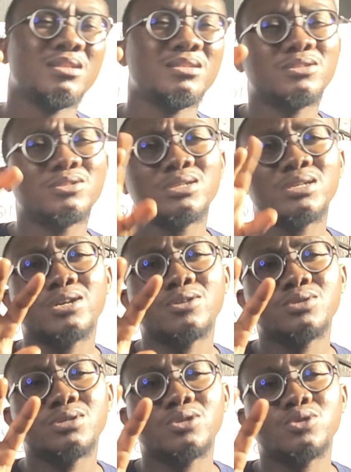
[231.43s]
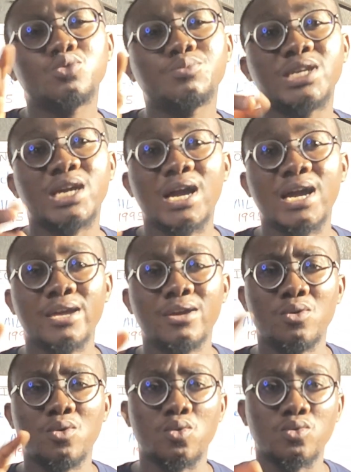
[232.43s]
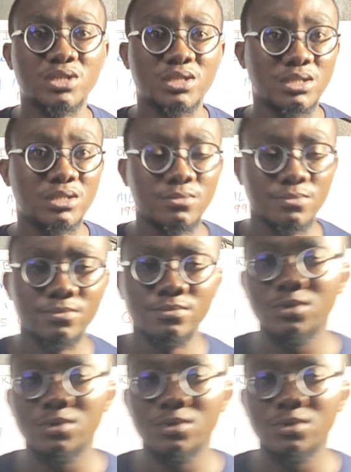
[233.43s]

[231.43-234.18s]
I think it can also be I or C